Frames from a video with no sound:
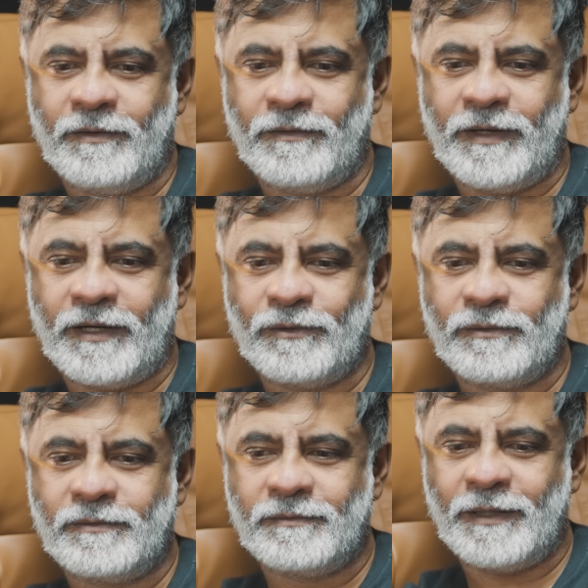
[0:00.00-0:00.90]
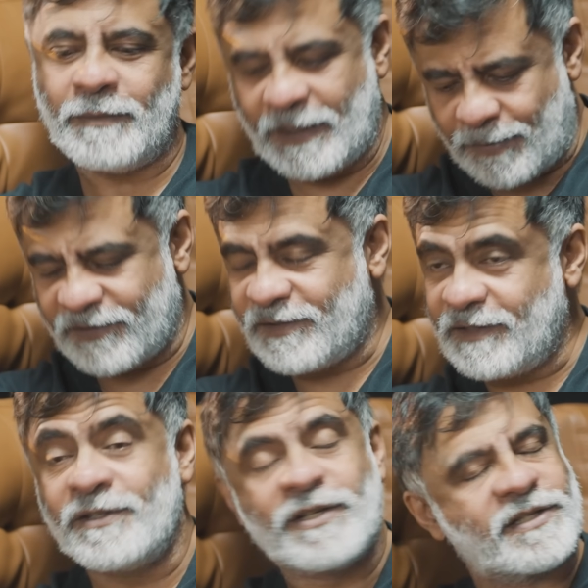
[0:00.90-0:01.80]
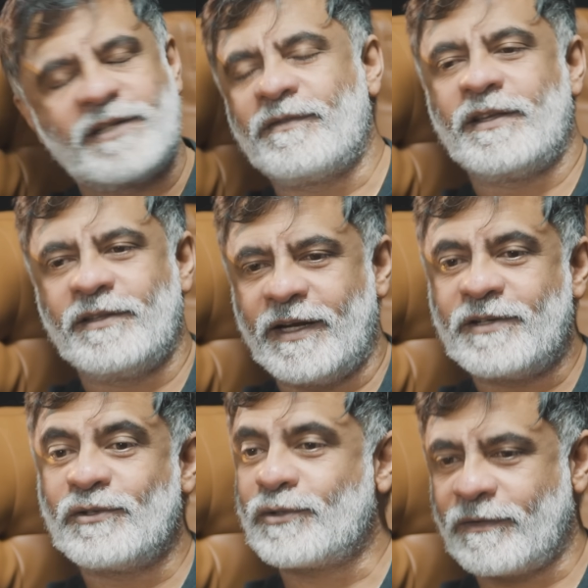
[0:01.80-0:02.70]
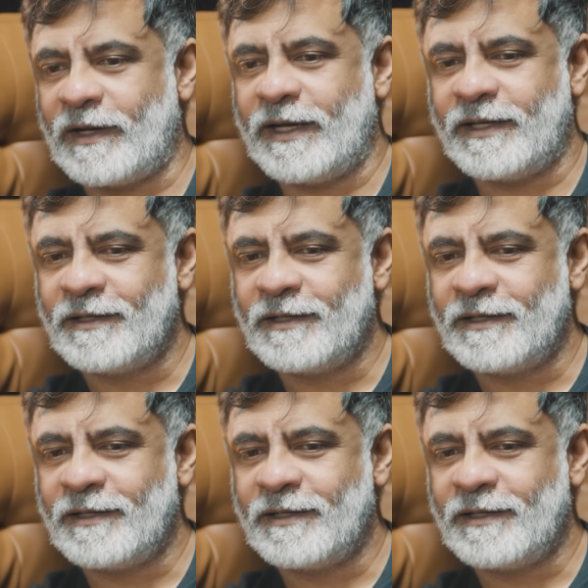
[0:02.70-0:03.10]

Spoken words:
we had to, in many places, even justify the red source of light.